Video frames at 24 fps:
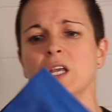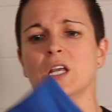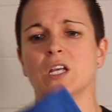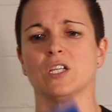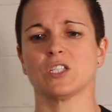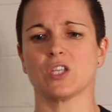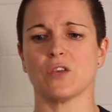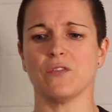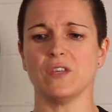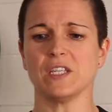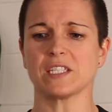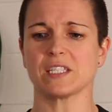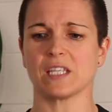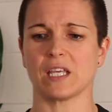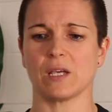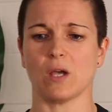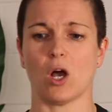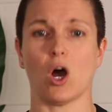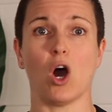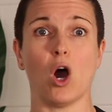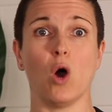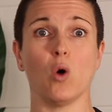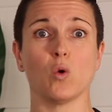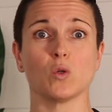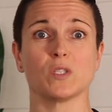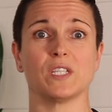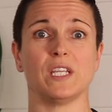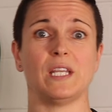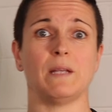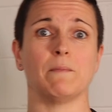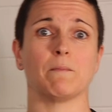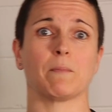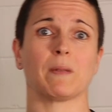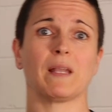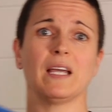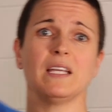So this holds it
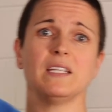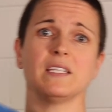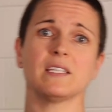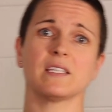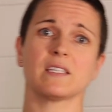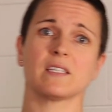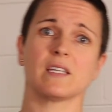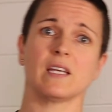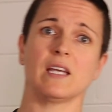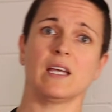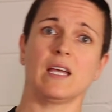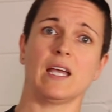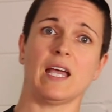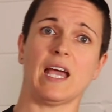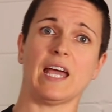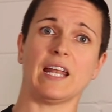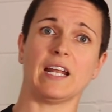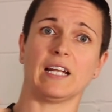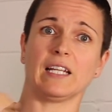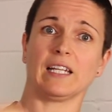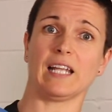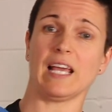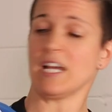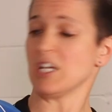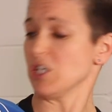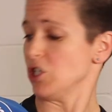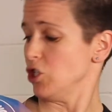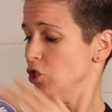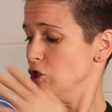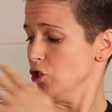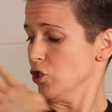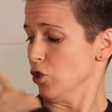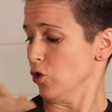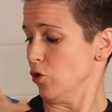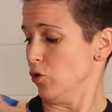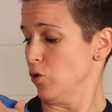in place and allows you
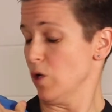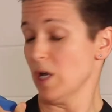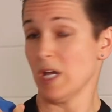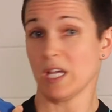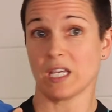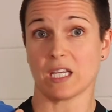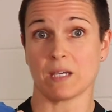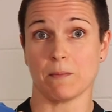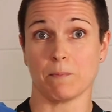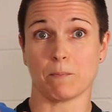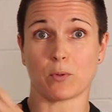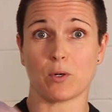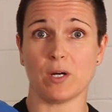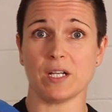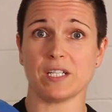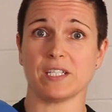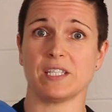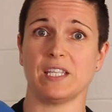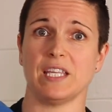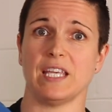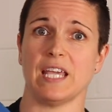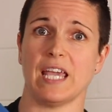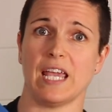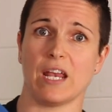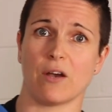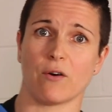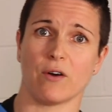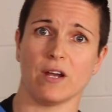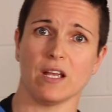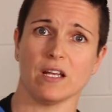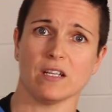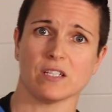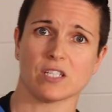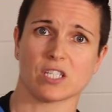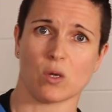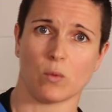to compress the
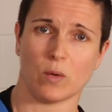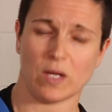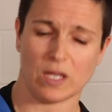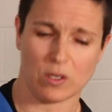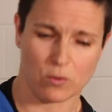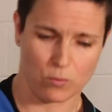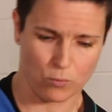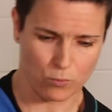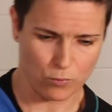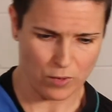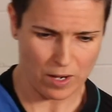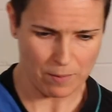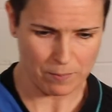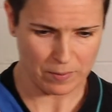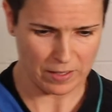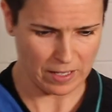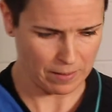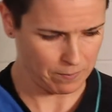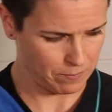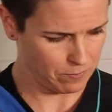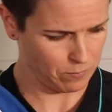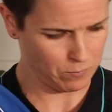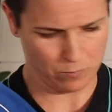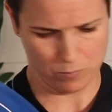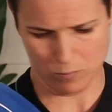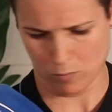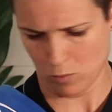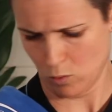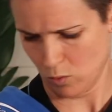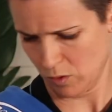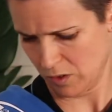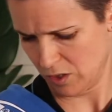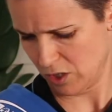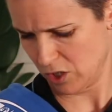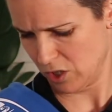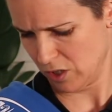area. So we wrap it up, or
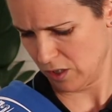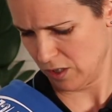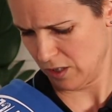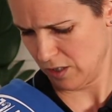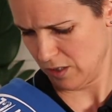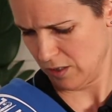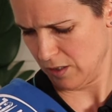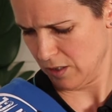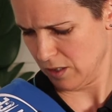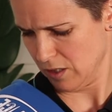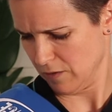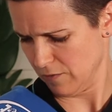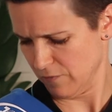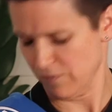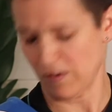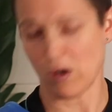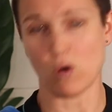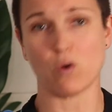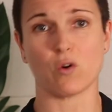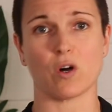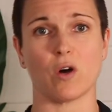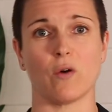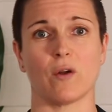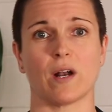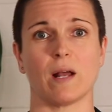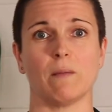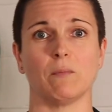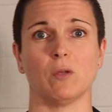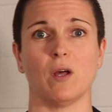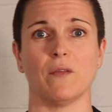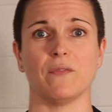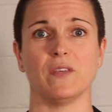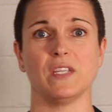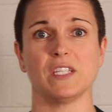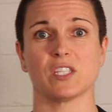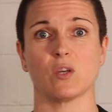Velcro it up
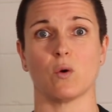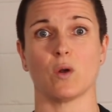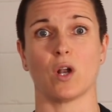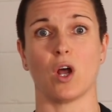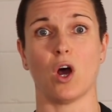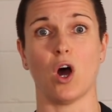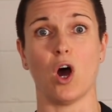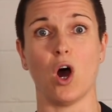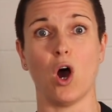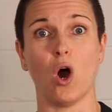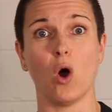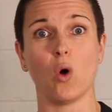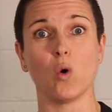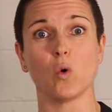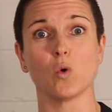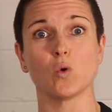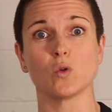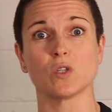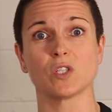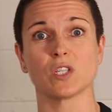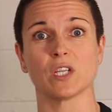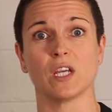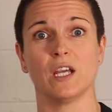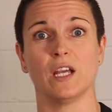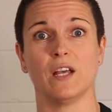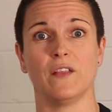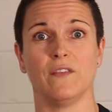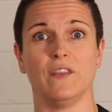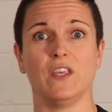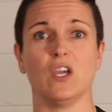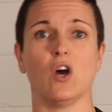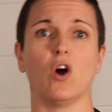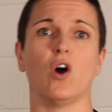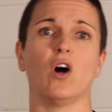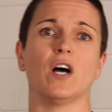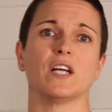like this, so it holds
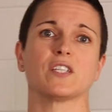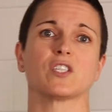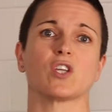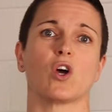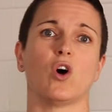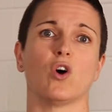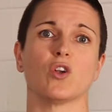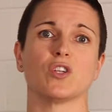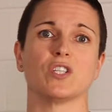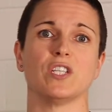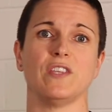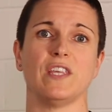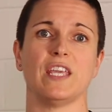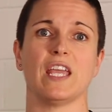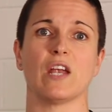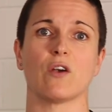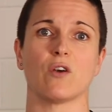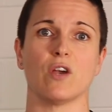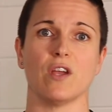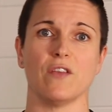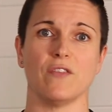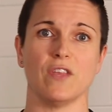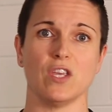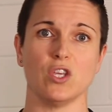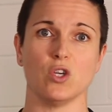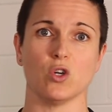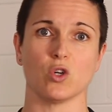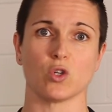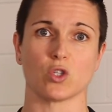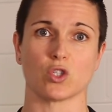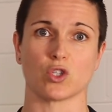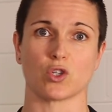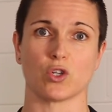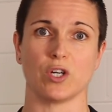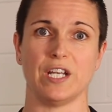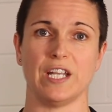the ice onto the area that you're
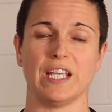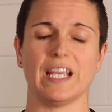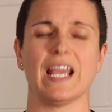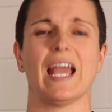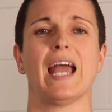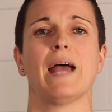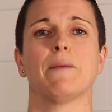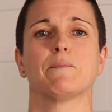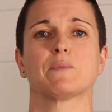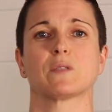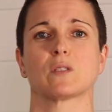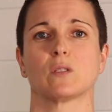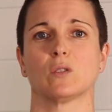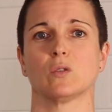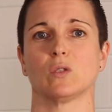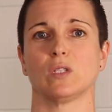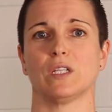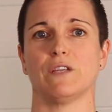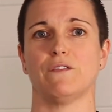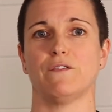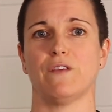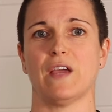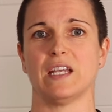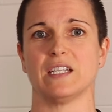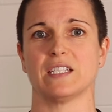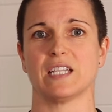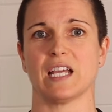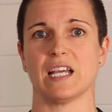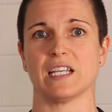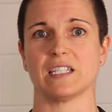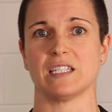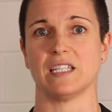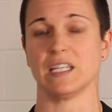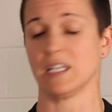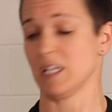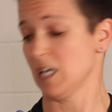treating. Absolutely
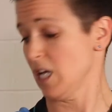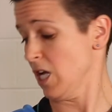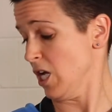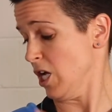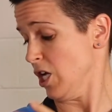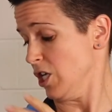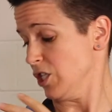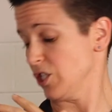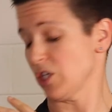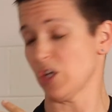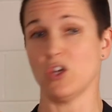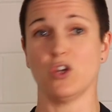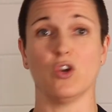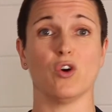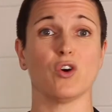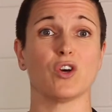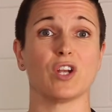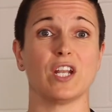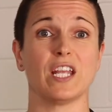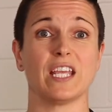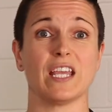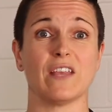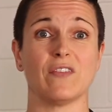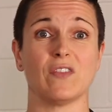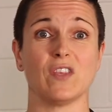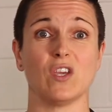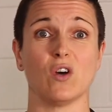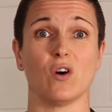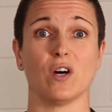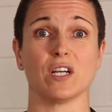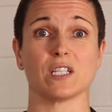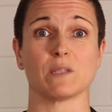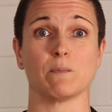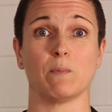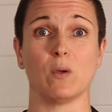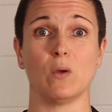fantastic. So you're not going to get the
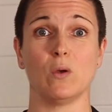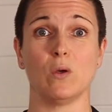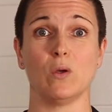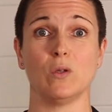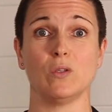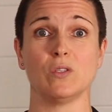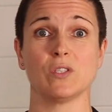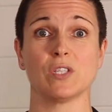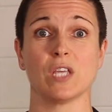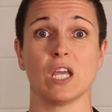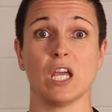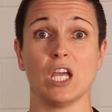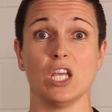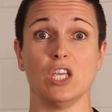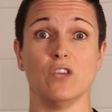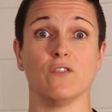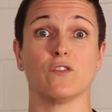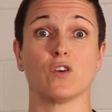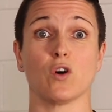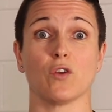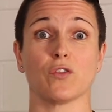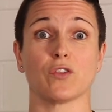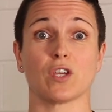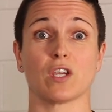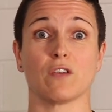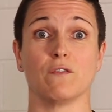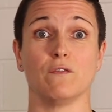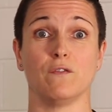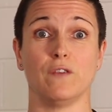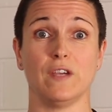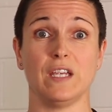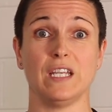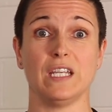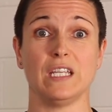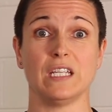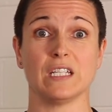ice burns, you've got the
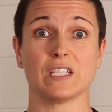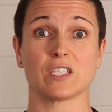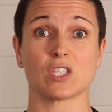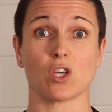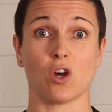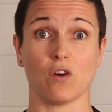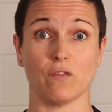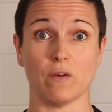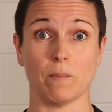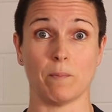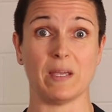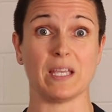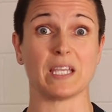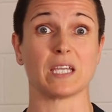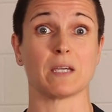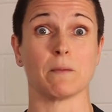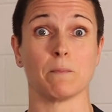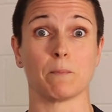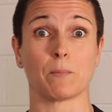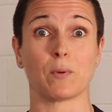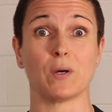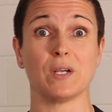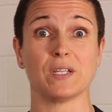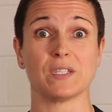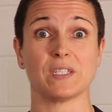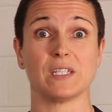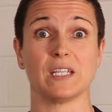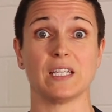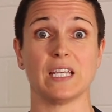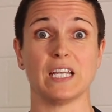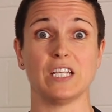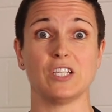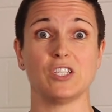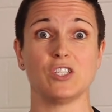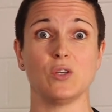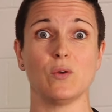convenience of it being compressed
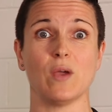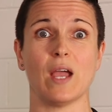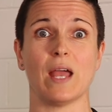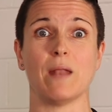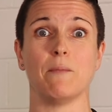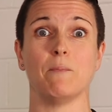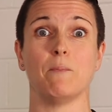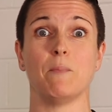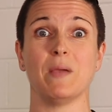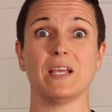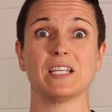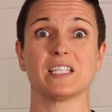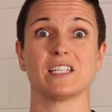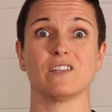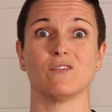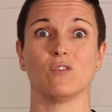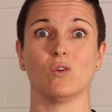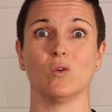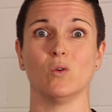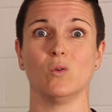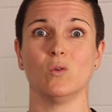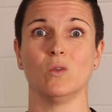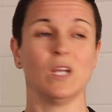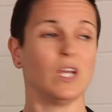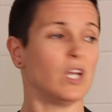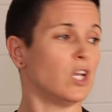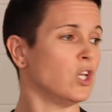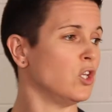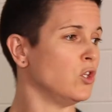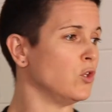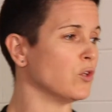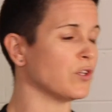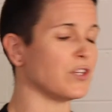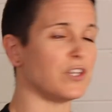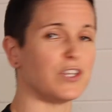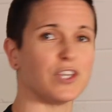against you, and best of all,
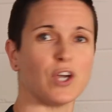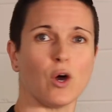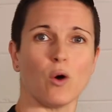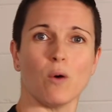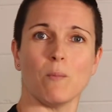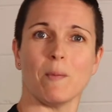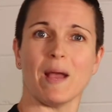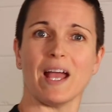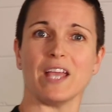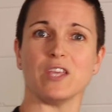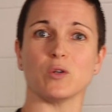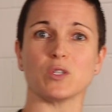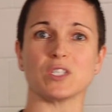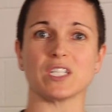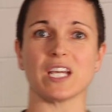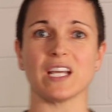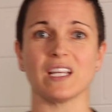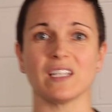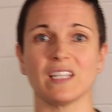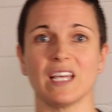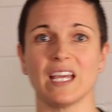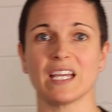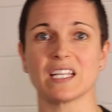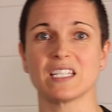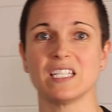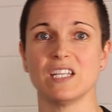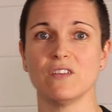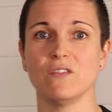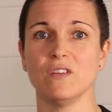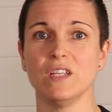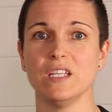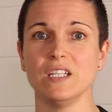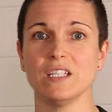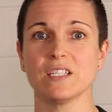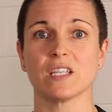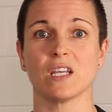you can go about your daily
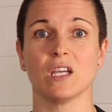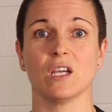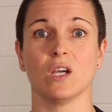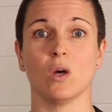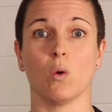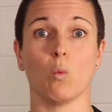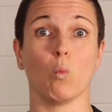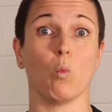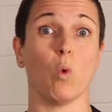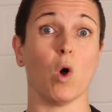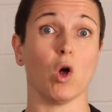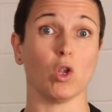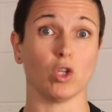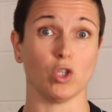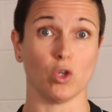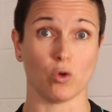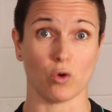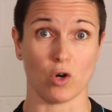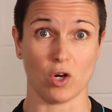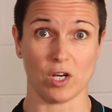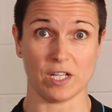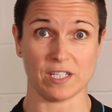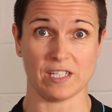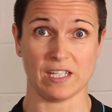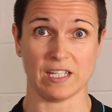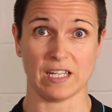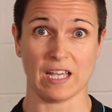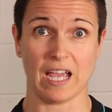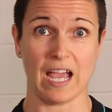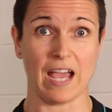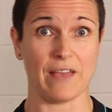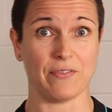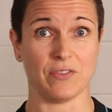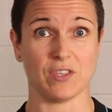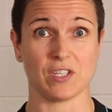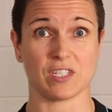activities while you're icing
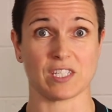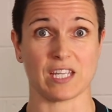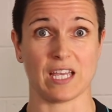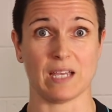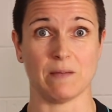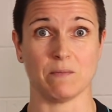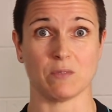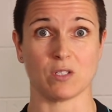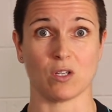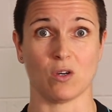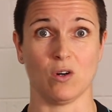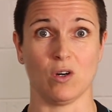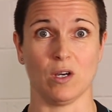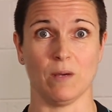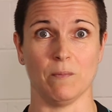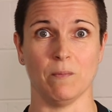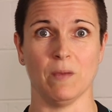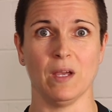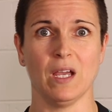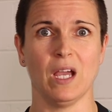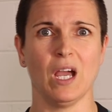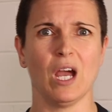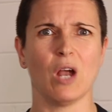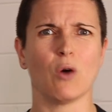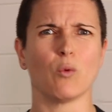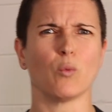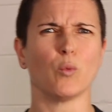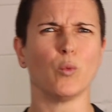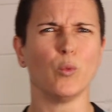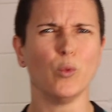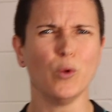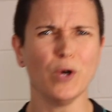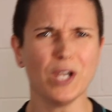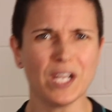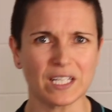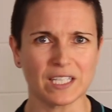at the same time.
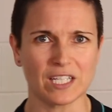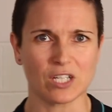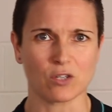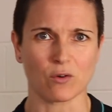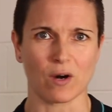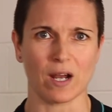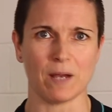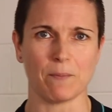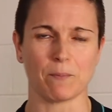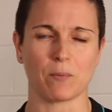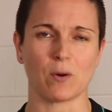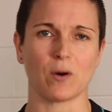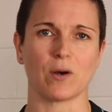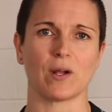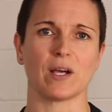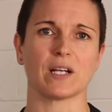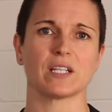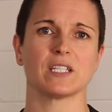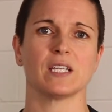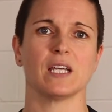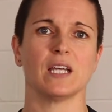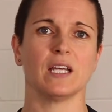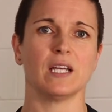Really great product.